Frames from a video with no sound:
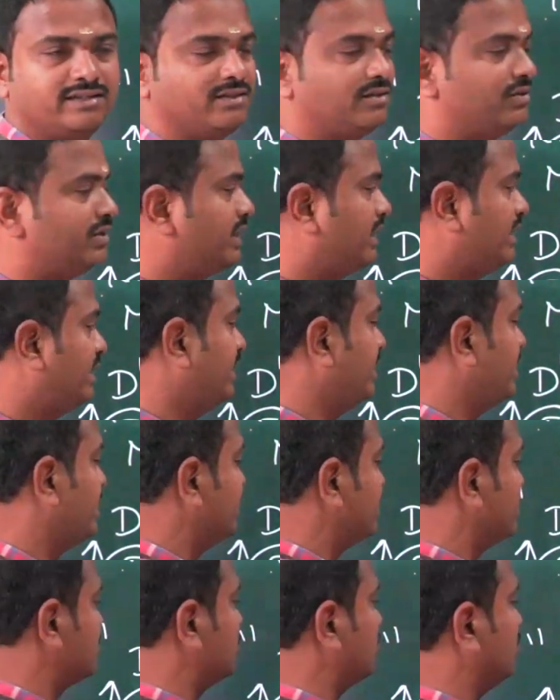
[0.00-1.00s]
Okay.
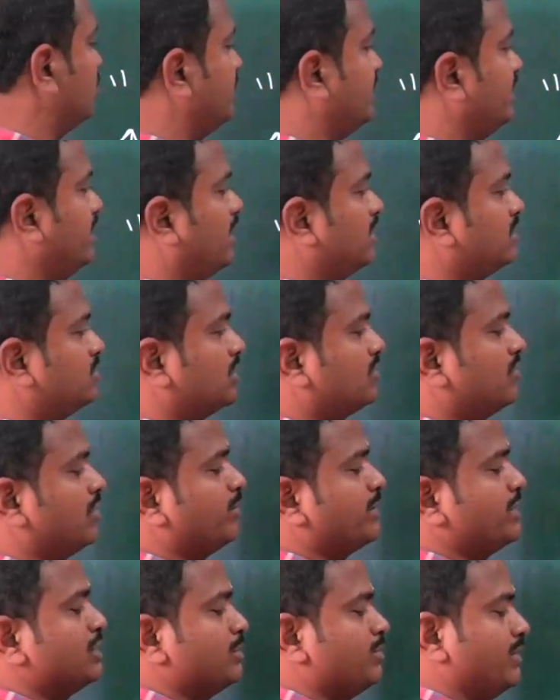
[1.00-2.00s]
So D'Arsonval
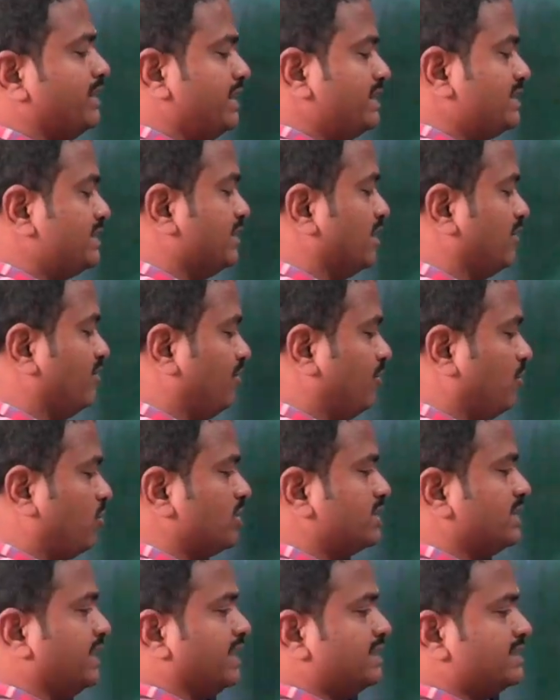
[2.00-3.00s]
principle is the
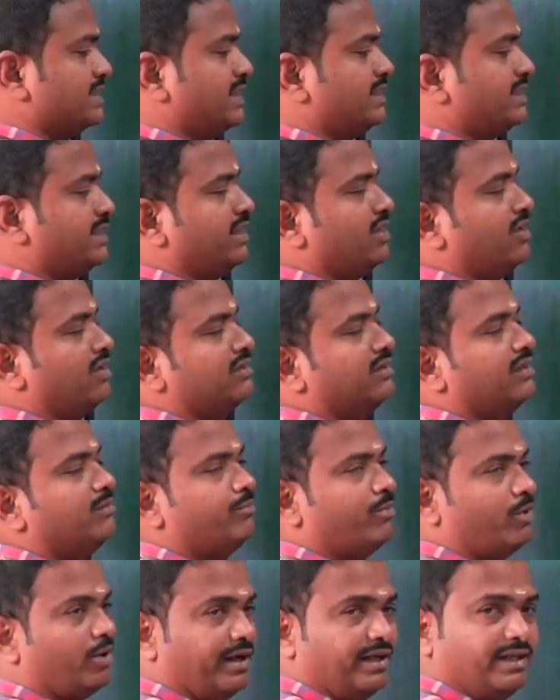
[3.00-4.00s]
force exerted on the
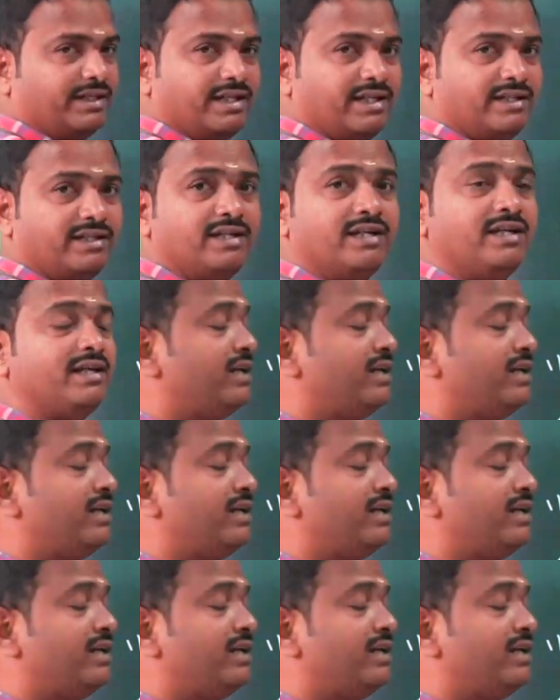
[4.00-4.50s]
pointer